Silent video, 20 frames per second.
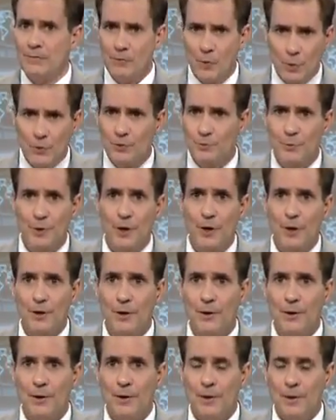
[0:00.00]
Of course we
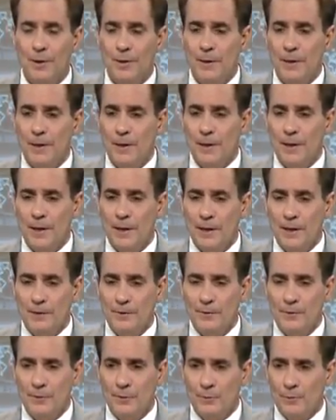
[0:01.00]
are,
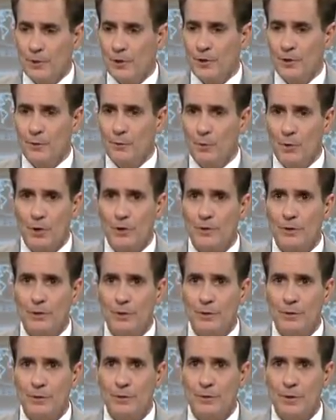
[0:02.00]
and we're going to
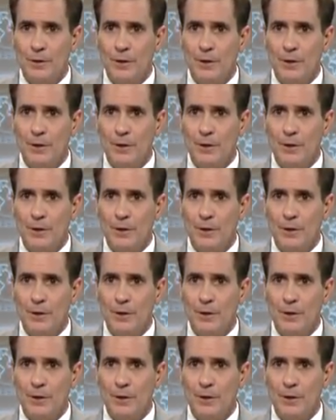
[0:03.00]
work